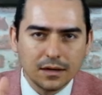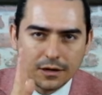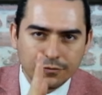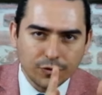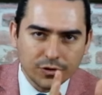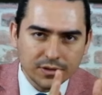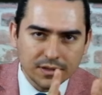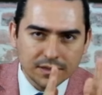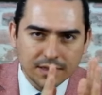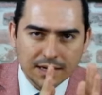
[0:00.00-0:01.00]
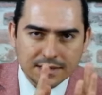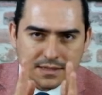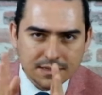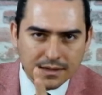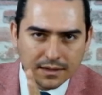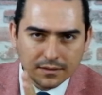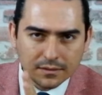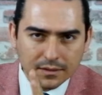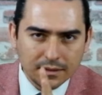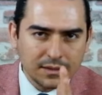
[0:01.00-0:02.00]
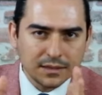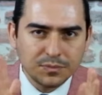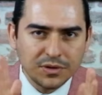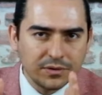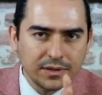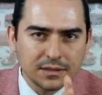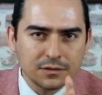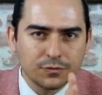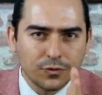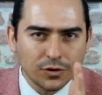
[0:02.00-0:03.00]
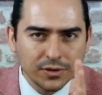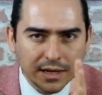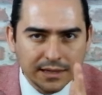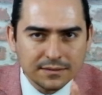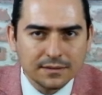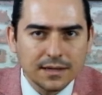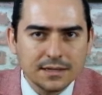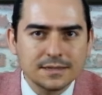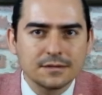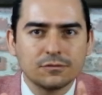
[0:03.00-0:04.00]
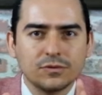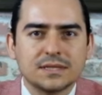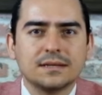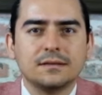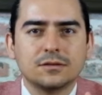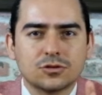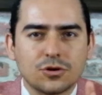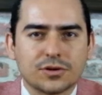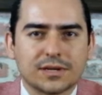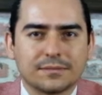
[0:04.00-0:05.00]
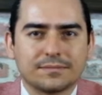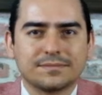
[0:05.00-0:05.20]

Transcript: a foreigner can stay in that period for 90 days within Turkey.